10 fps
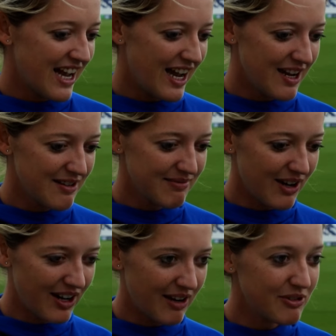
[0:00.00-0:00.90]
Um,
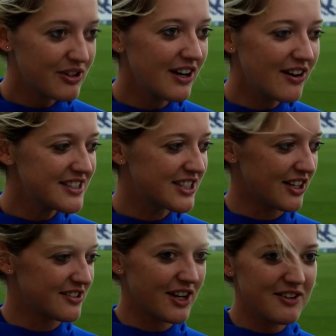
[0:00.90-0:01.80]
I'm not going to lie
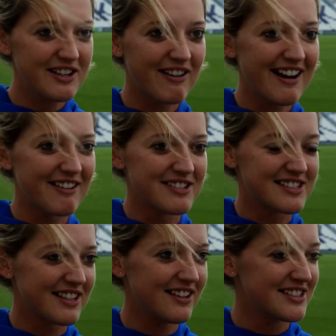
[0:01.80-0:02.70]
to you. Tony Greig
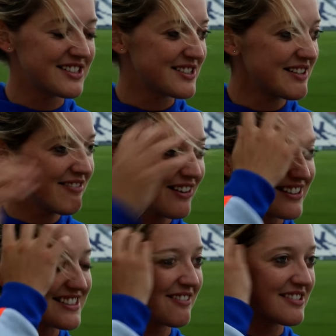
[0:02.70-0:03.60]
was. I just didn't
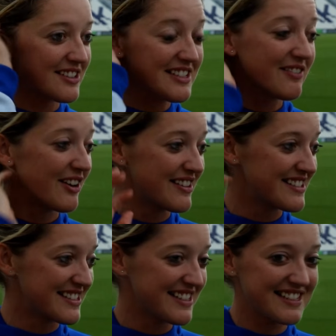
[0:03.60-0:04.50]
realise he was. I didn't even know
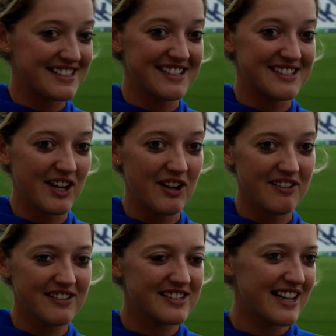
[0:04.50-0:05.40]
this existed.
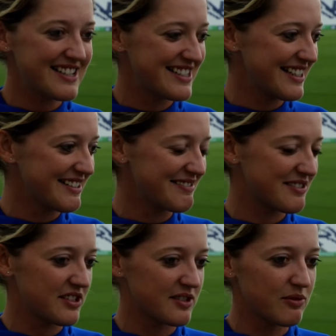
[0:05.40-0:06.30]
So to actually
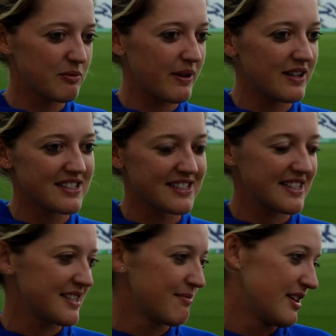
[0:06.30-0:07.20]
just walk past and
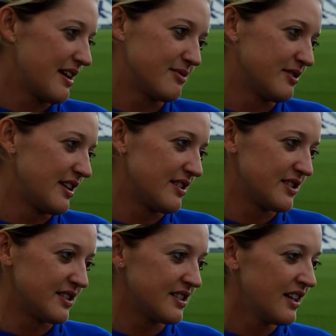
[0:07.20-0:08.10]
see some of the names on them
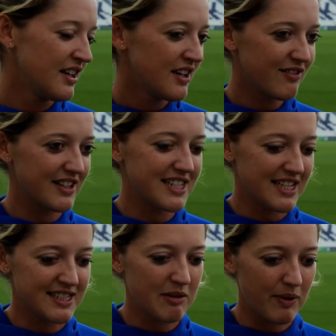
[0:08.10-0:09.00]
was just
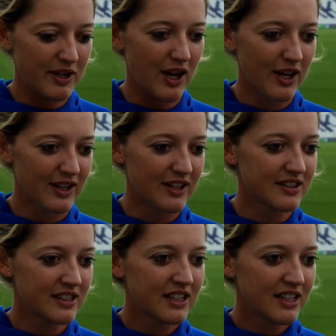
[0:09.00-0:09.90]
fantastic. But no, look,
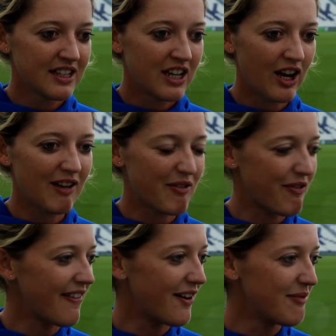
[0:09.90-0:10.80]
I love the
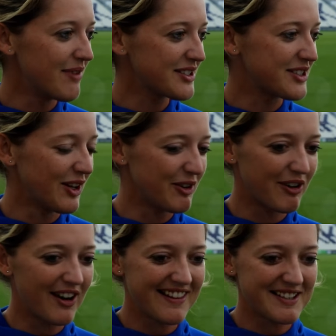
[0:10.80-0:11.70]
fact that I'm next to Luke
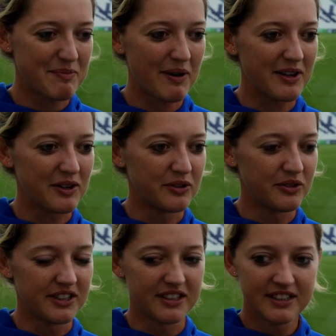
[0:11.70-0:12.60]
Wright. That's pretty
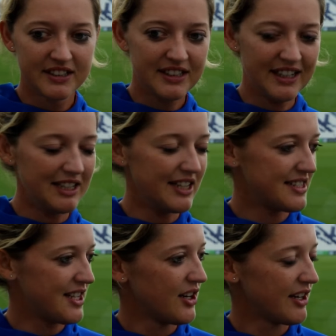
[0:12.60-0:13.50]
cool. And uh, yeah,
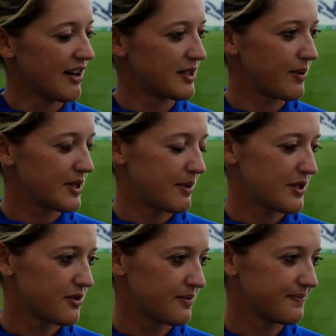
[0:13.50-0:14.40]
Tony Greig's pretty
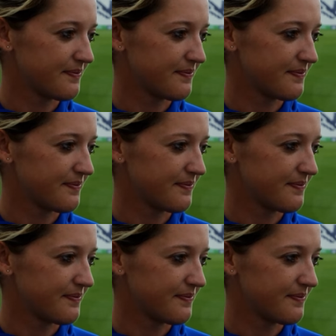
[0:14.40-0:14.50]
special.